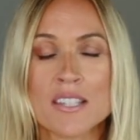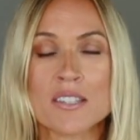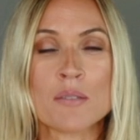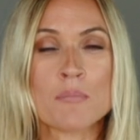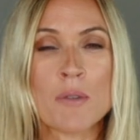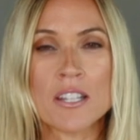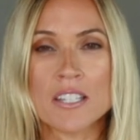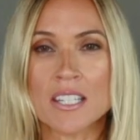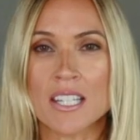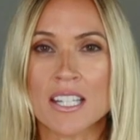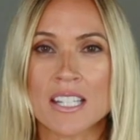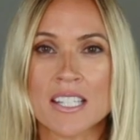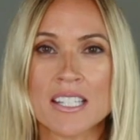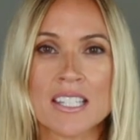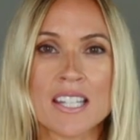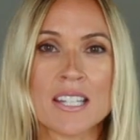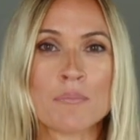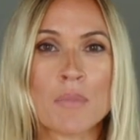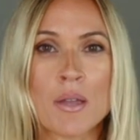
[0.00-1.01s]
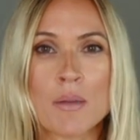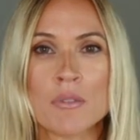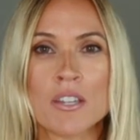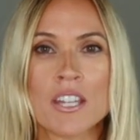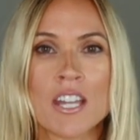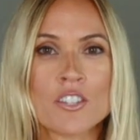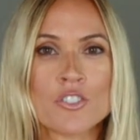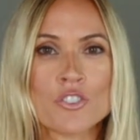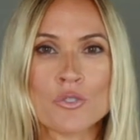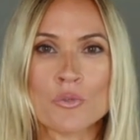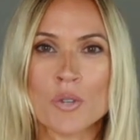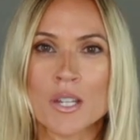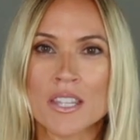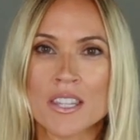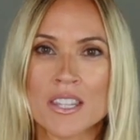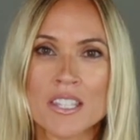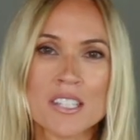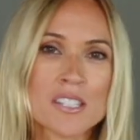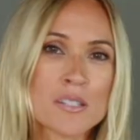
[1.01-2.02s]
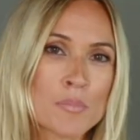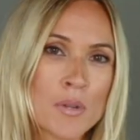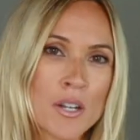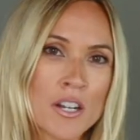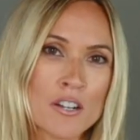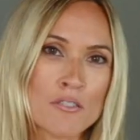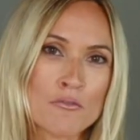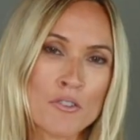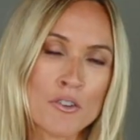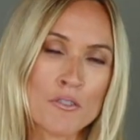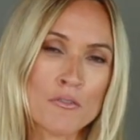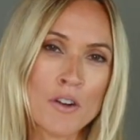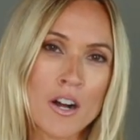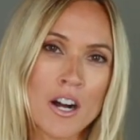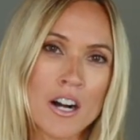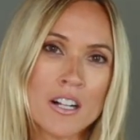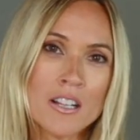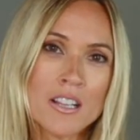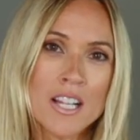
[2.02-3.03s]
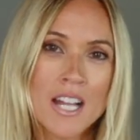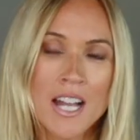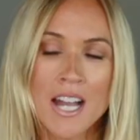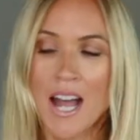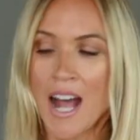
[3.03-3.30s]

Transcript: some ideas and maybe get you in the spirit for fall.